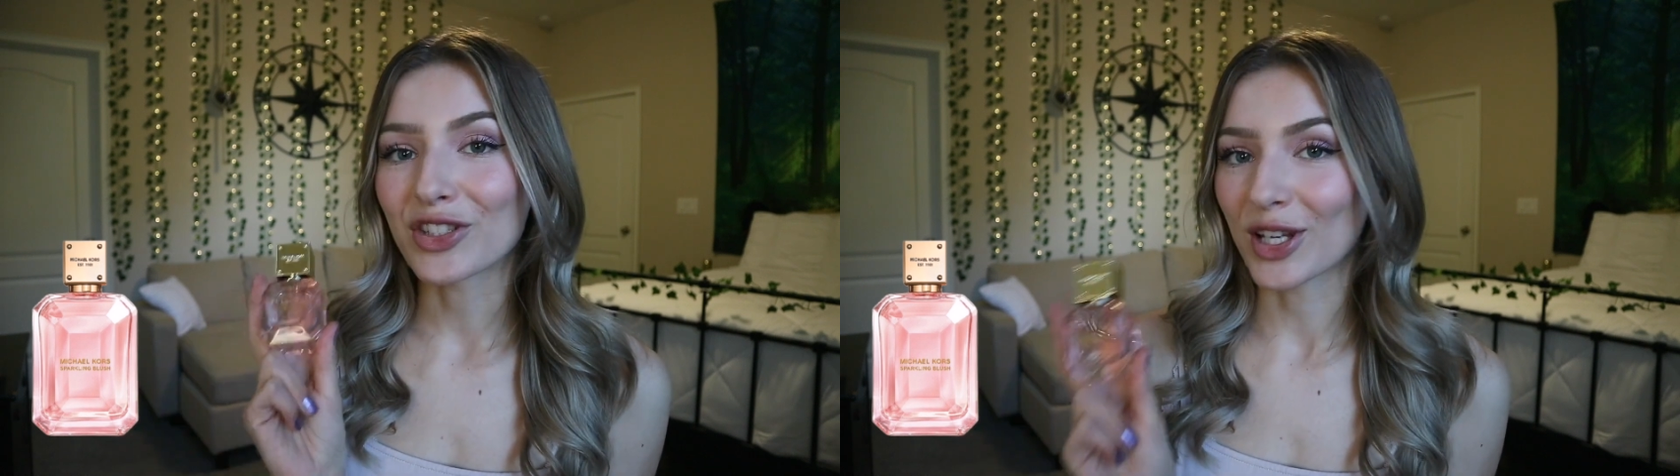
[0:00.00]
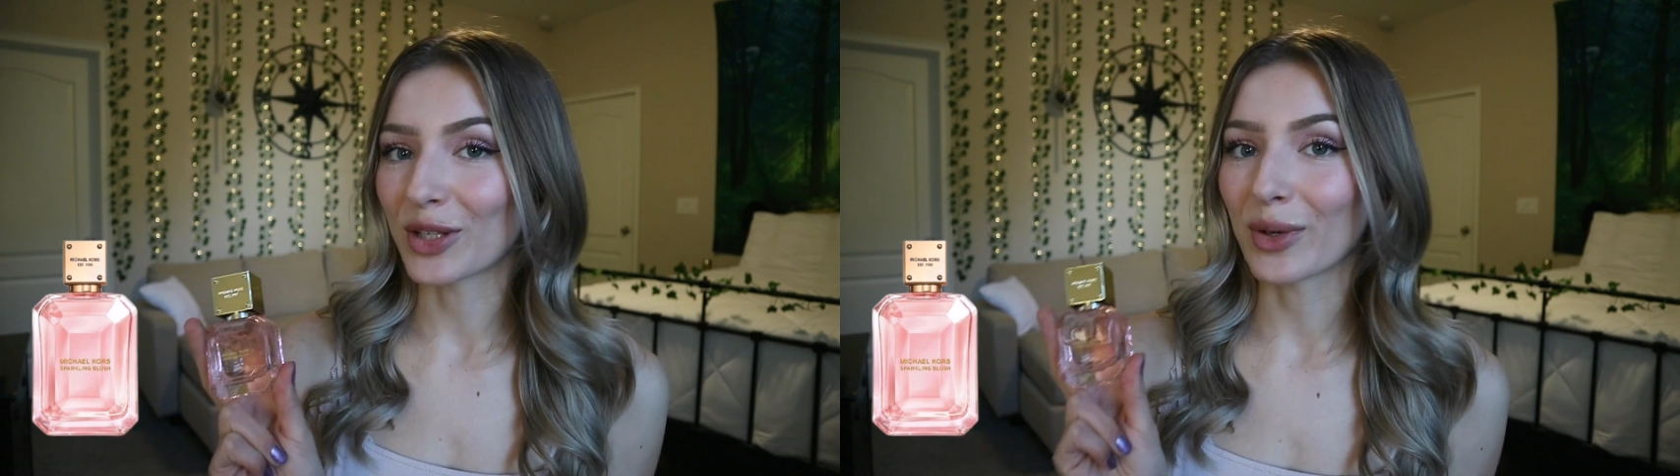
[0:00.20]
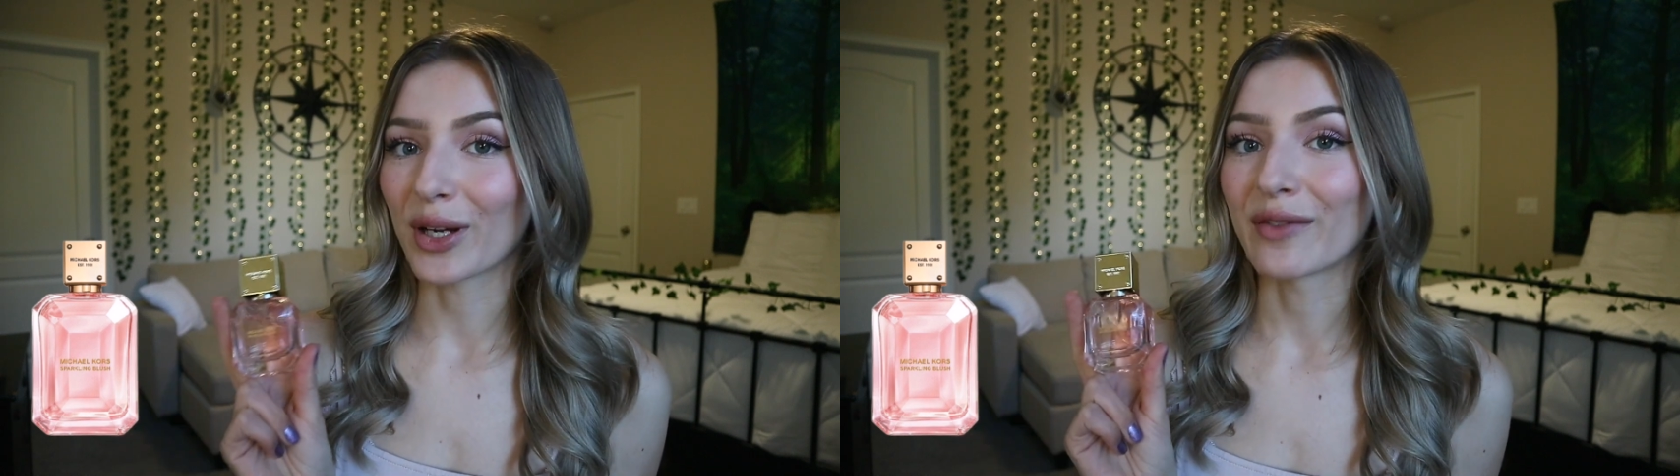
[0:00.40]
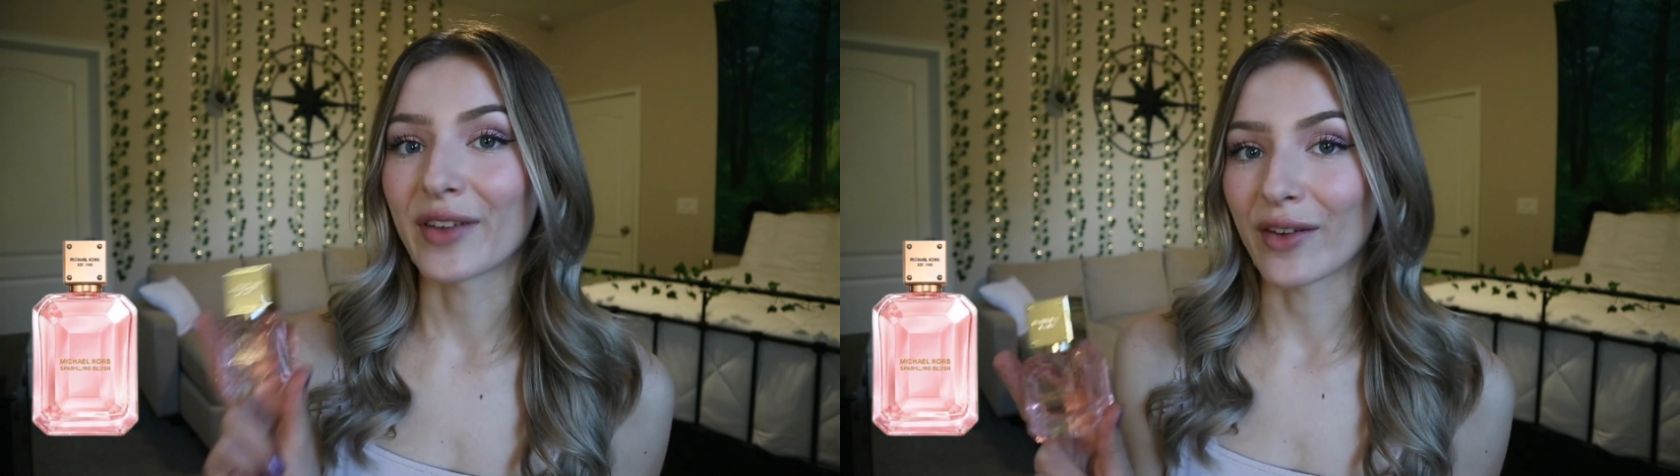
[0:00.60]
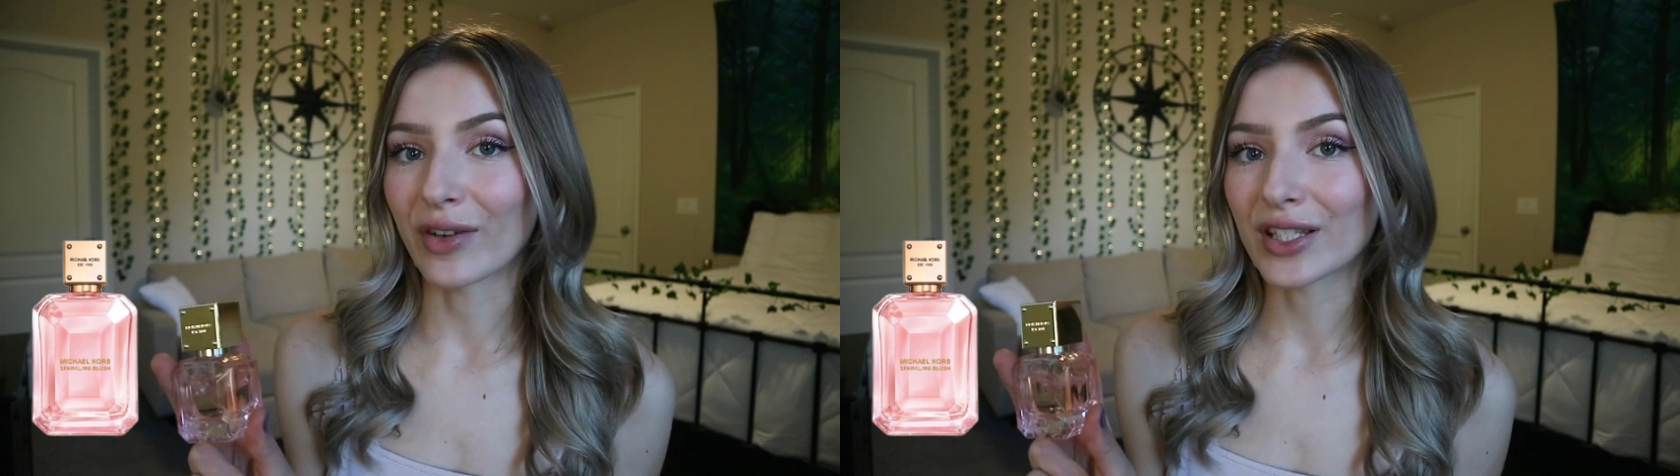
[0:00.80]
January
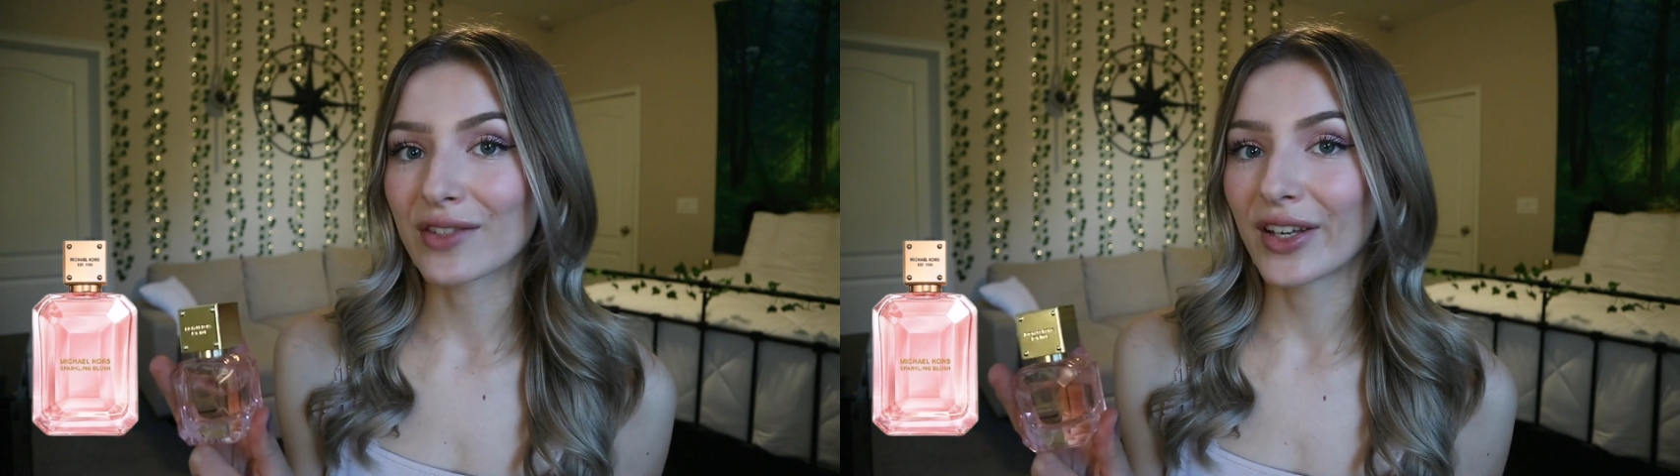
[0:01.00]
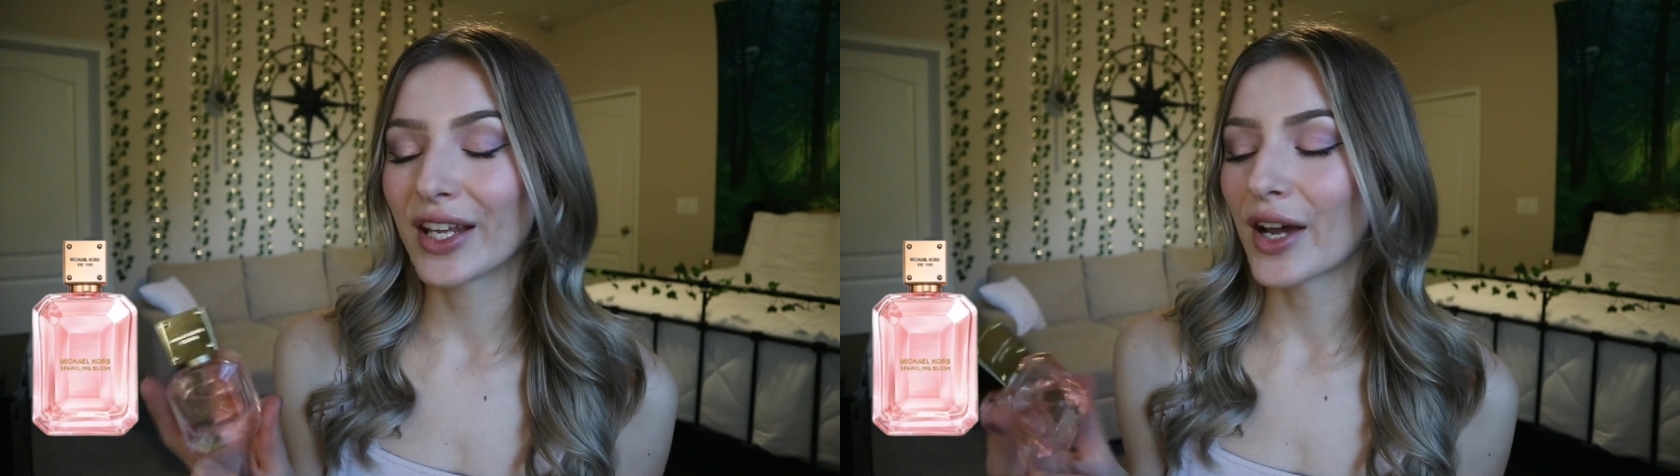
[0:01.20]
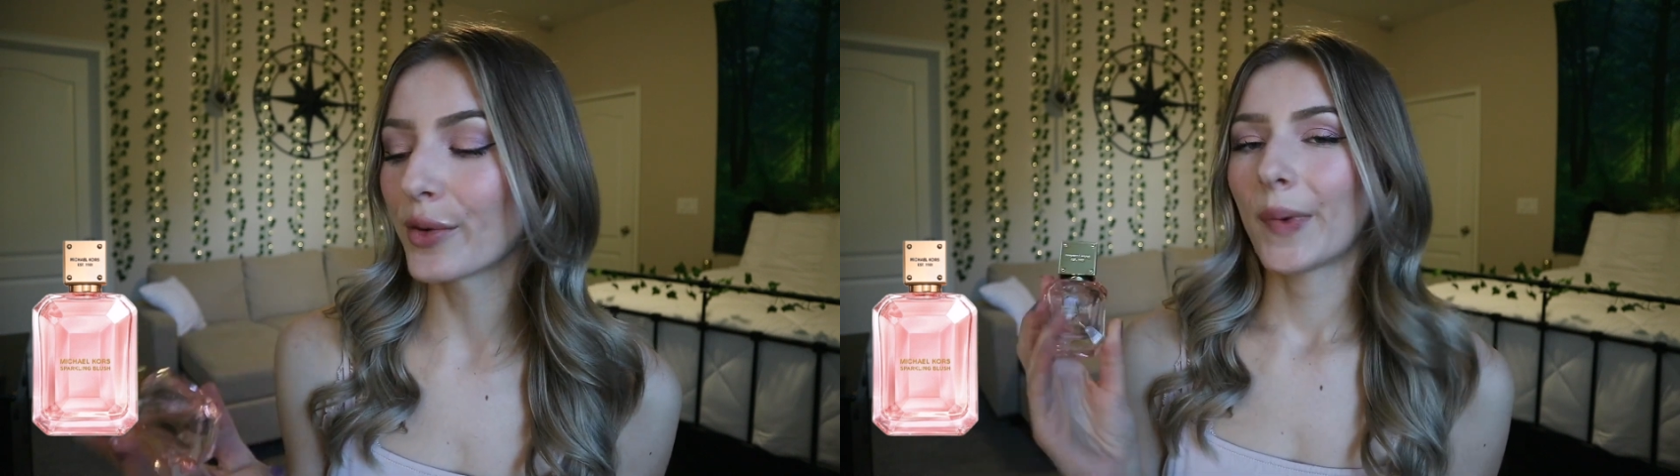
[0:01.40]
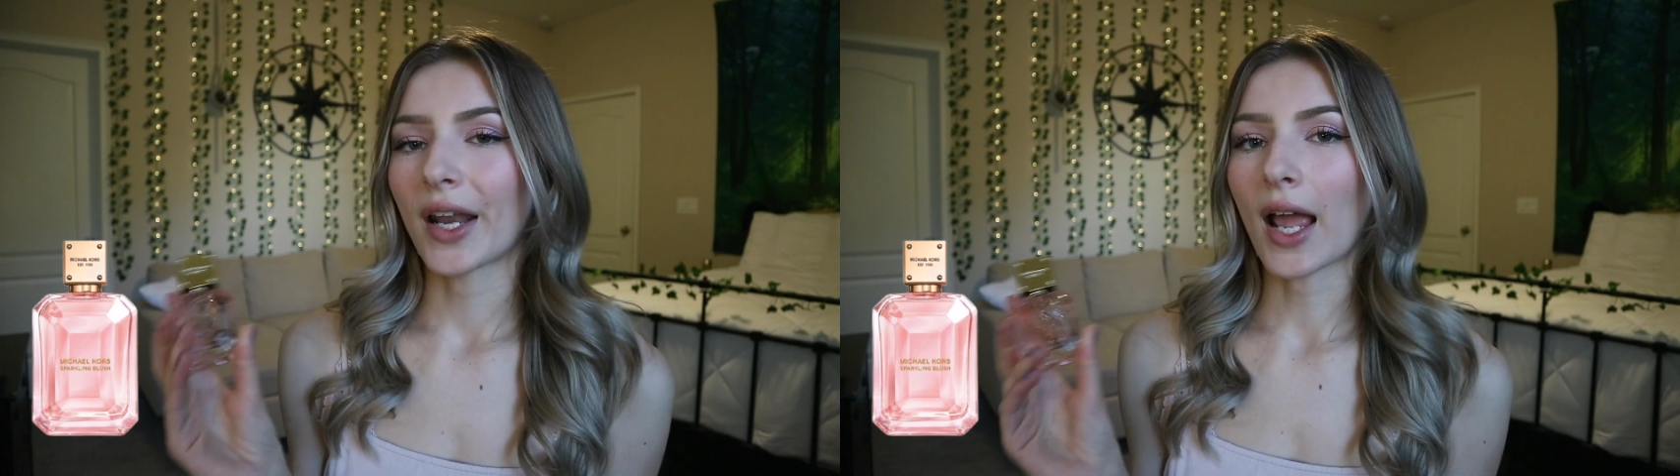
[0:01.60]
favorites video, but